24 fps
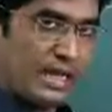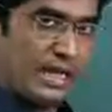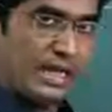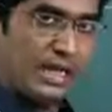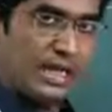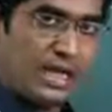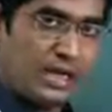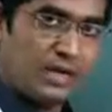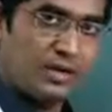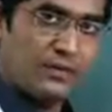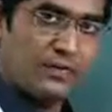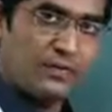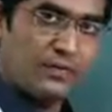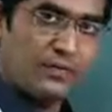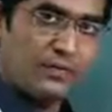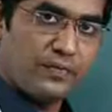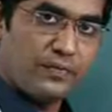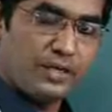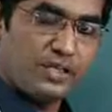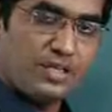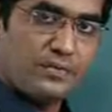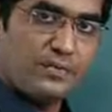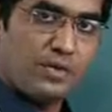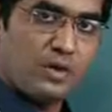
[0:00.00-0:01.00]

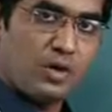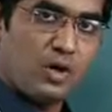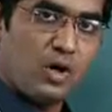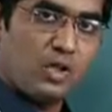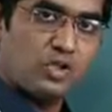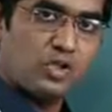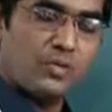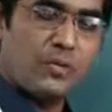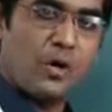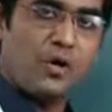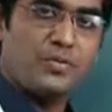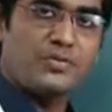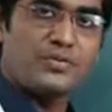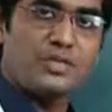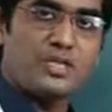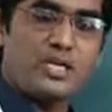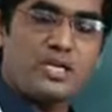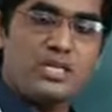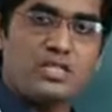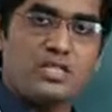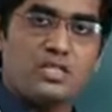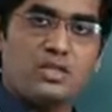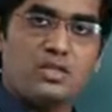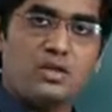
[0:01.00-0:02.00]
ARF is because of
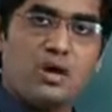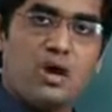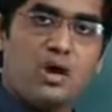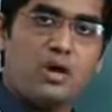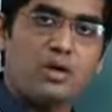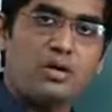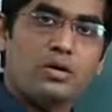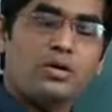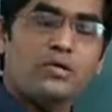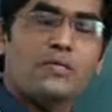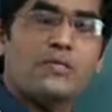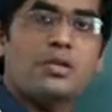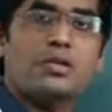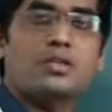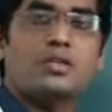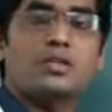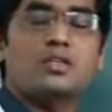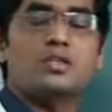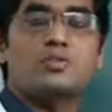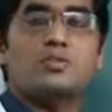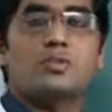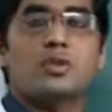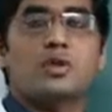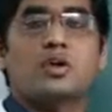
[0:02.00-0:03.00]
obstruction or whether
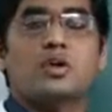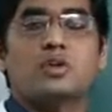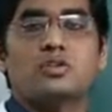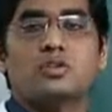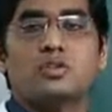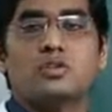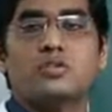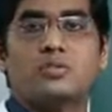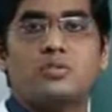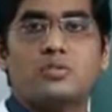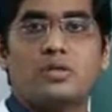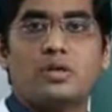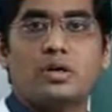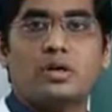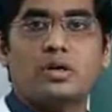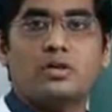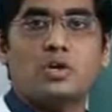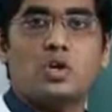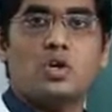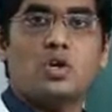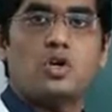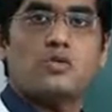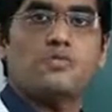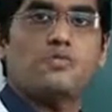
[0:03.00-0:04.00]
it's because of
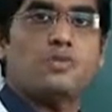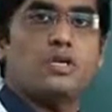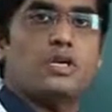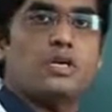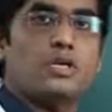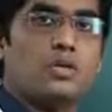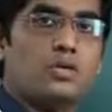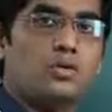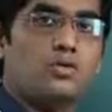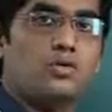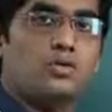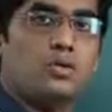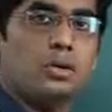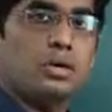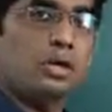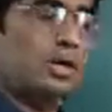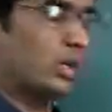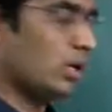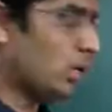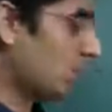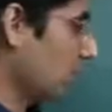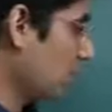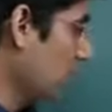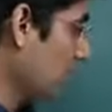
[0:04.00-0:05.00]
non-obstructive
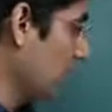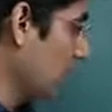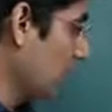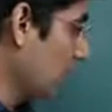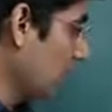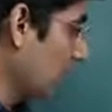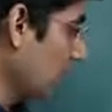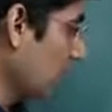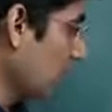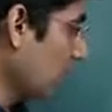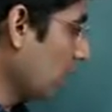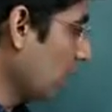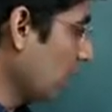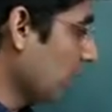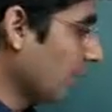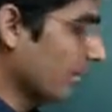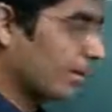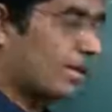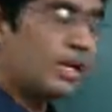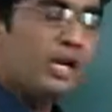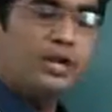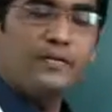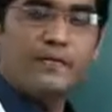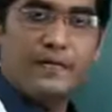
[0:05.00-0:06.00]

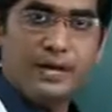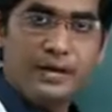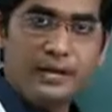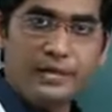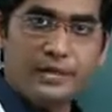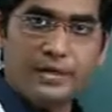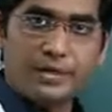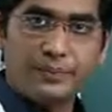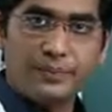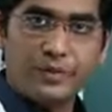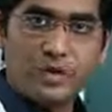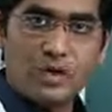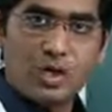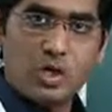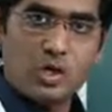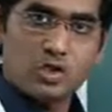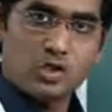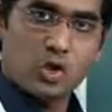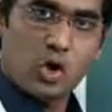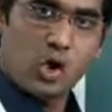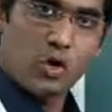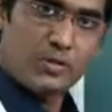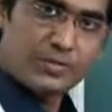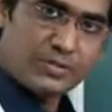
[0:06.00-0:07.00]
renal failure.
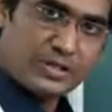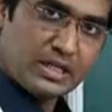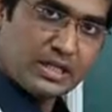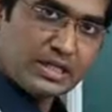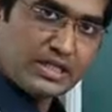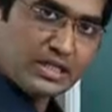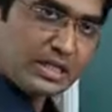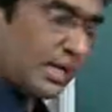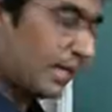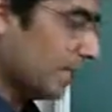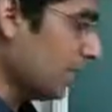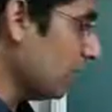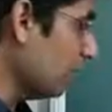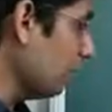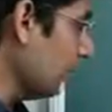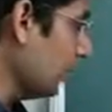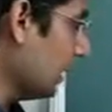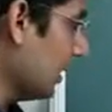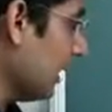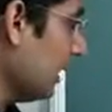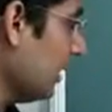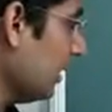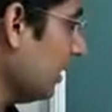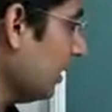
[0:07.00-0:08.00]
So obstruction, again we
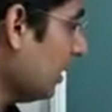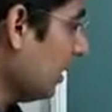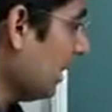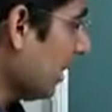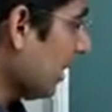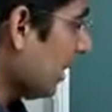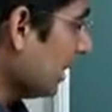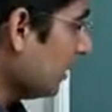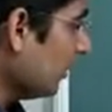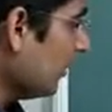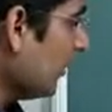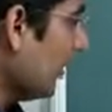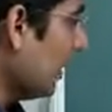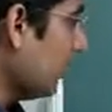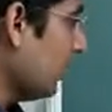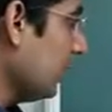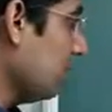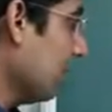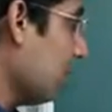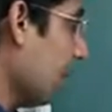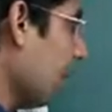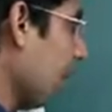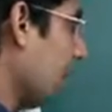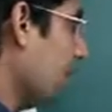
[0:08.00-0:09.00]
can divide
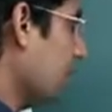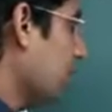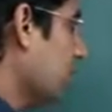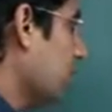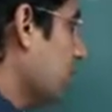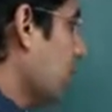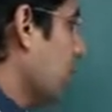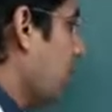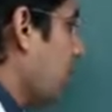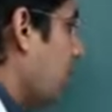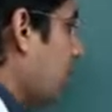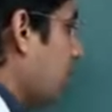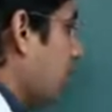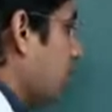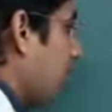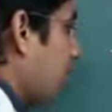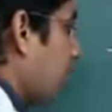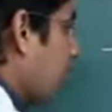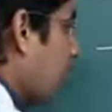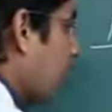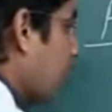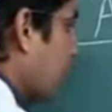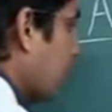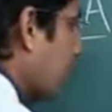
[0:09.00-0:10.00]
it by help
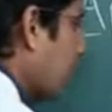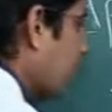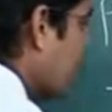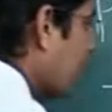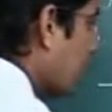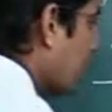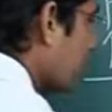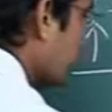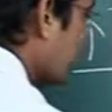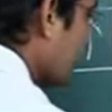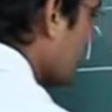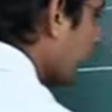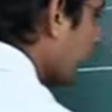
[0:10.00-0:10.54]
of UHG.